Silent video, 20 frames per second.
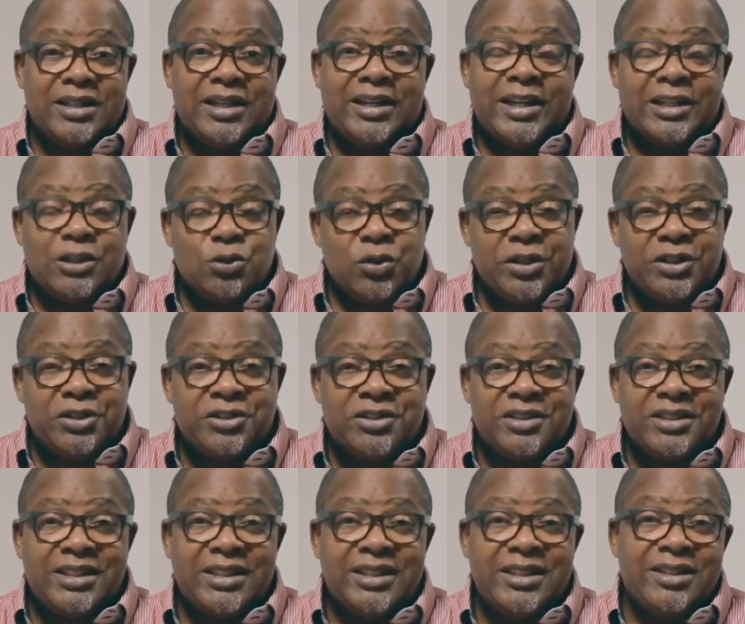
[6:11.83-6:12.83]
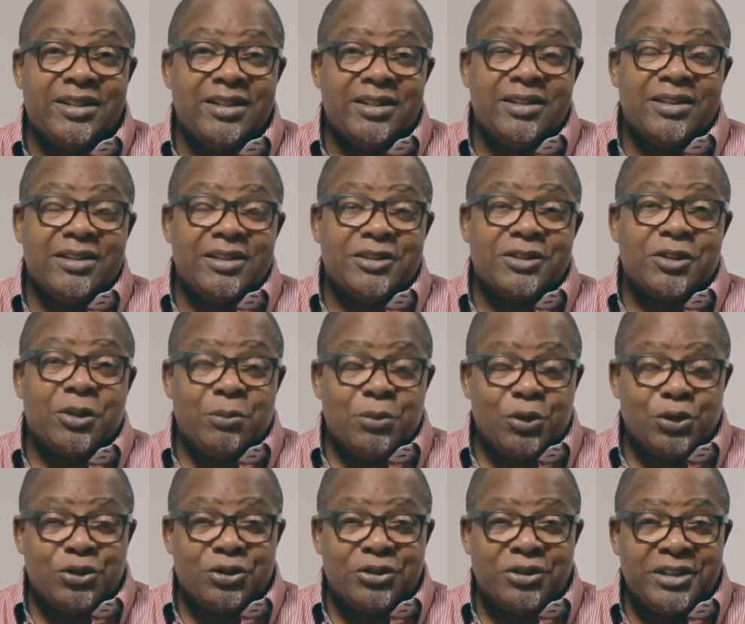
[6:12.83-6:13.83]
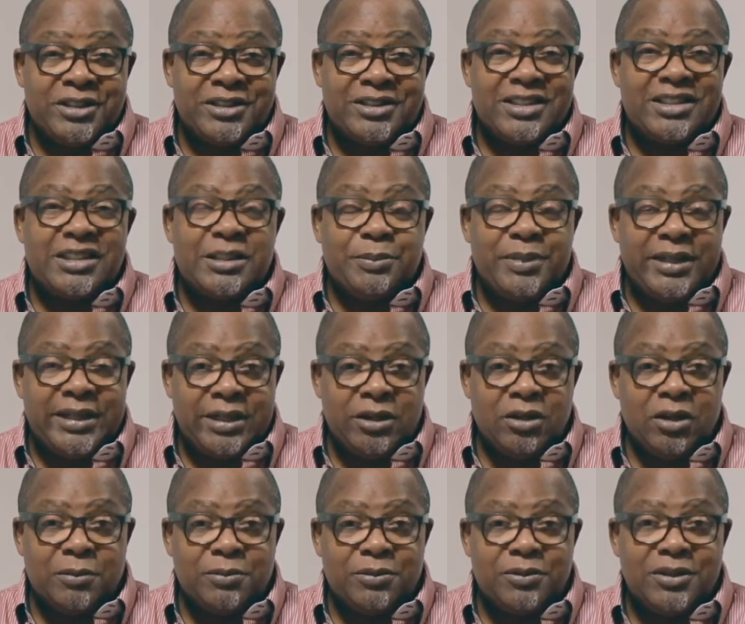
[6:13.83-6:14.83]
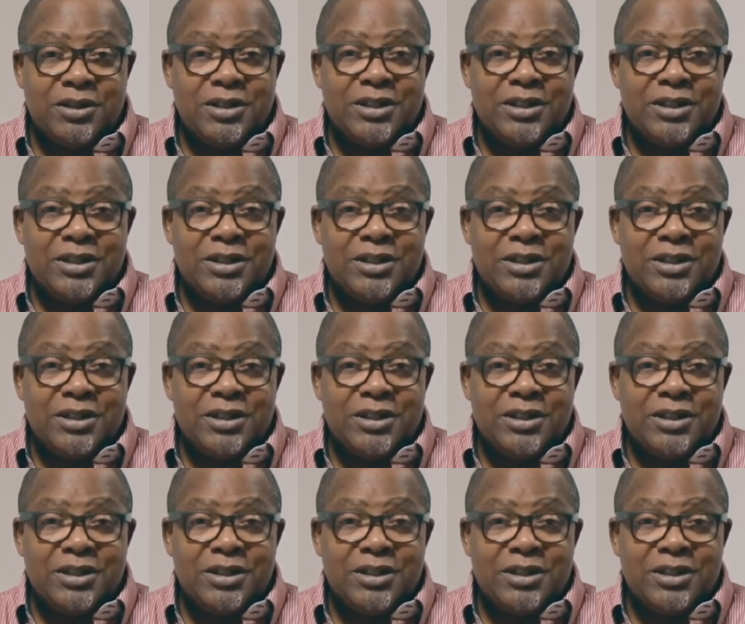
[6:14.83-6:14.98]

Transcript: that's when you see some motorists speeding up